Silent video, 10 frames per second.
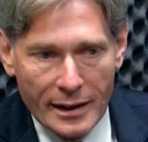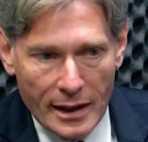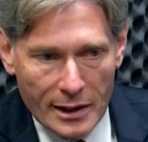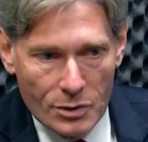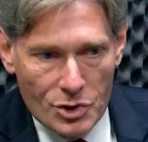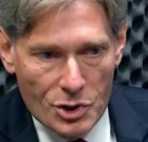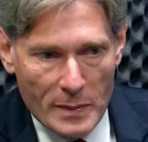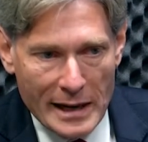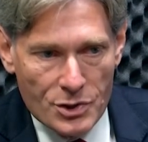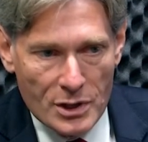Congress has
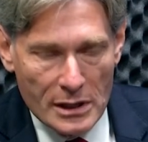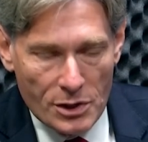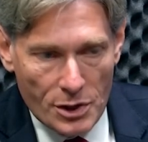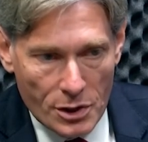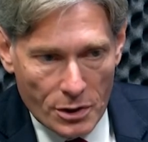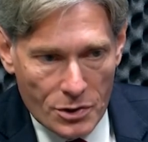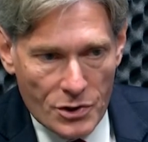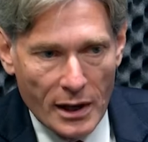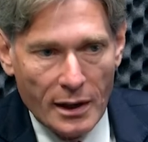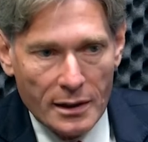passed in years